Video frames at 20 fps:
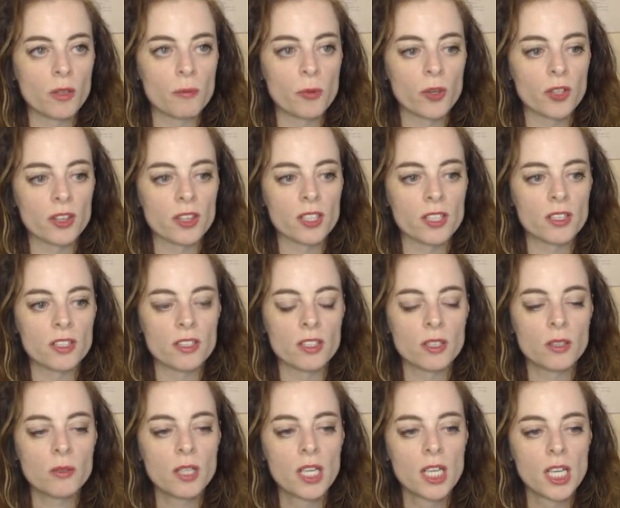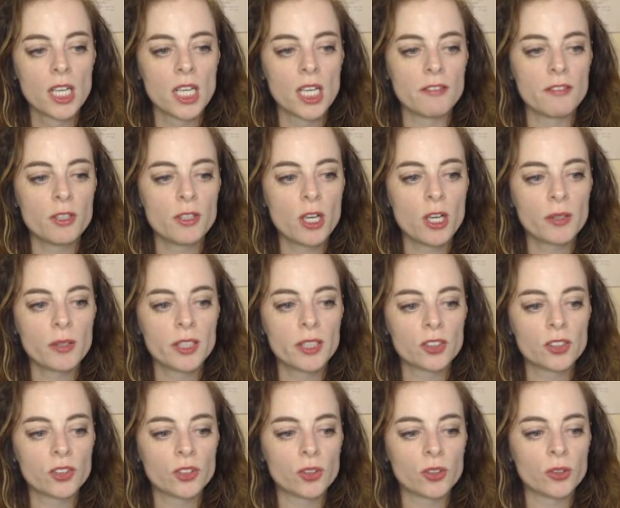or an important thing to do. If you go
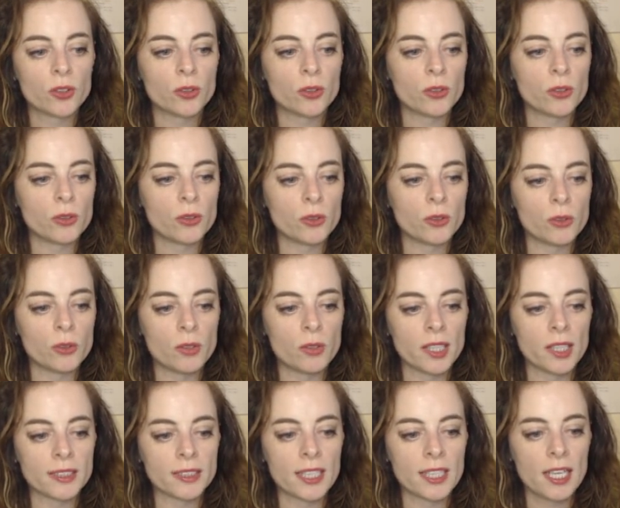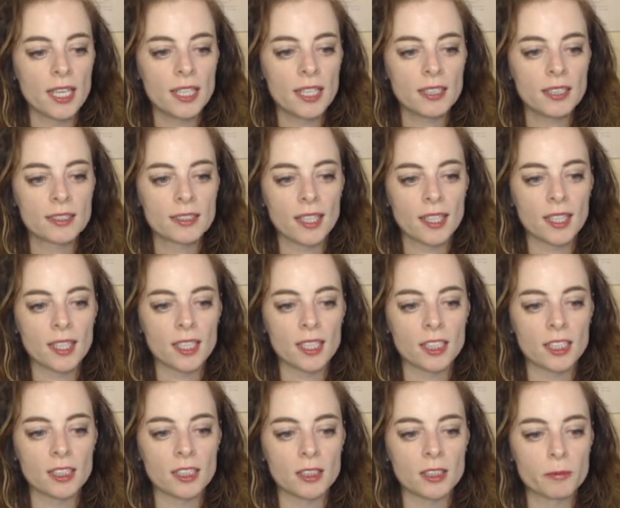into settings
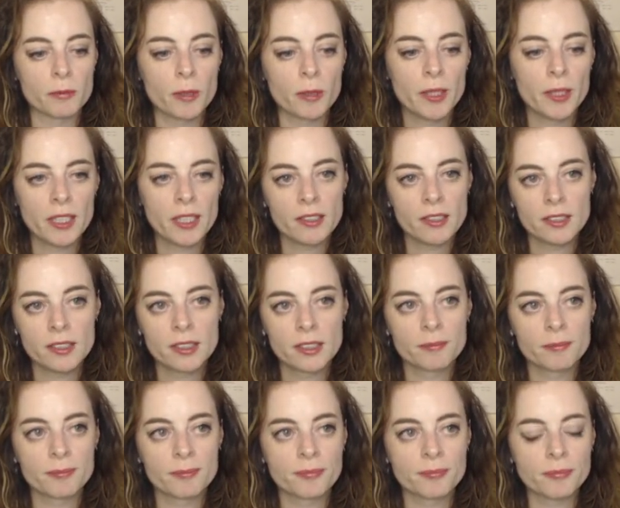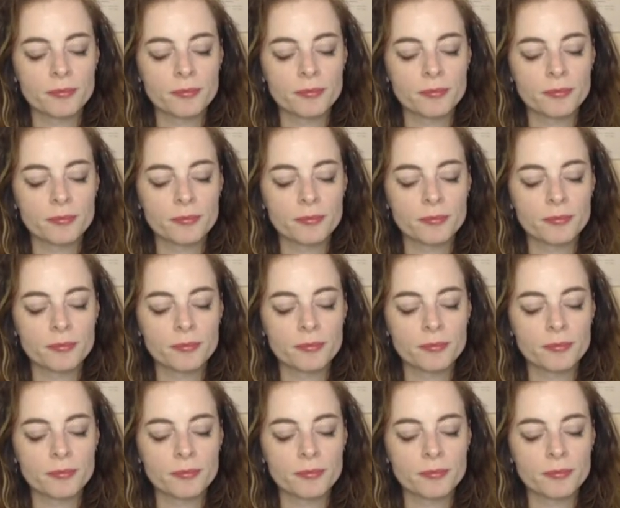and permalinks,